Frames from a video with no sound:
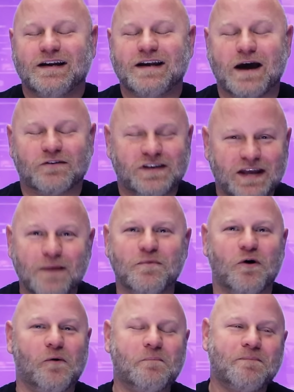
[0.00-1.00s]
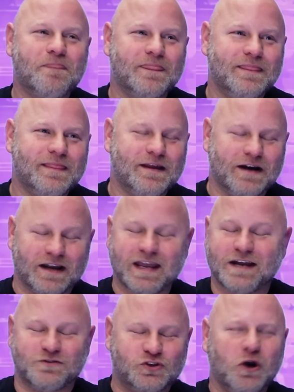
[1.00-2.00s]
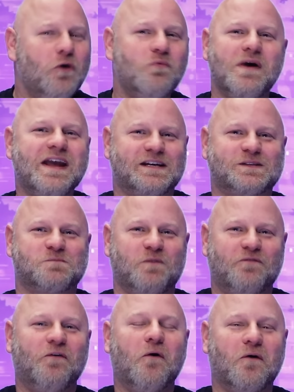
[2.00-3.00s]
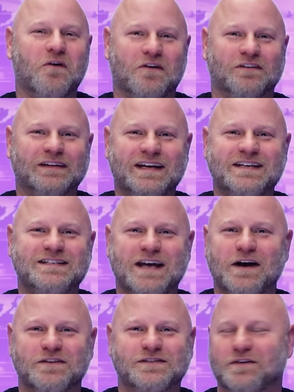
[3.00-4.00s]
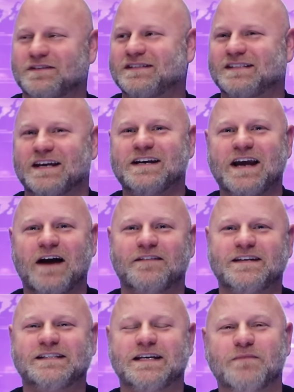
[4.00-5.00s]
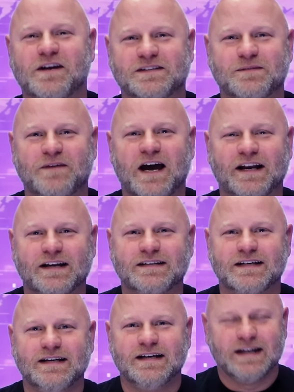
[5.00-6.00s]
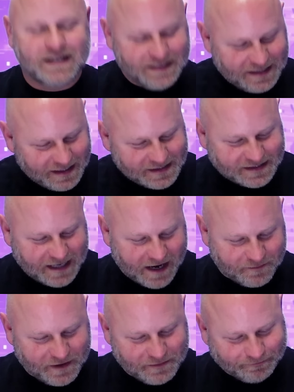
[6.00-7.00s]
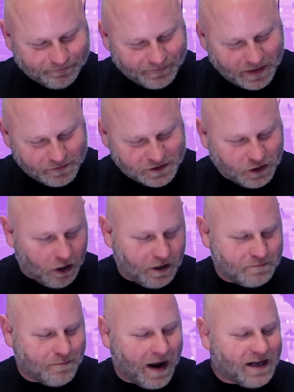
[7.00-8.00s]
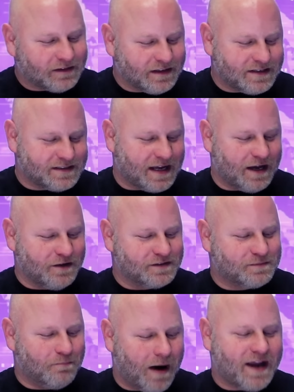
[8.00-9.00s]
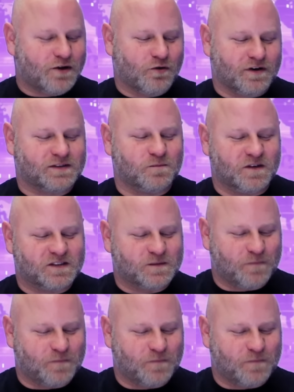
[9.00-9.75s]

Now, Kimmel, again, 2 weeks before Lindell starts sending out these emails about it, did a segment that was called Mike Lindell's My Christmas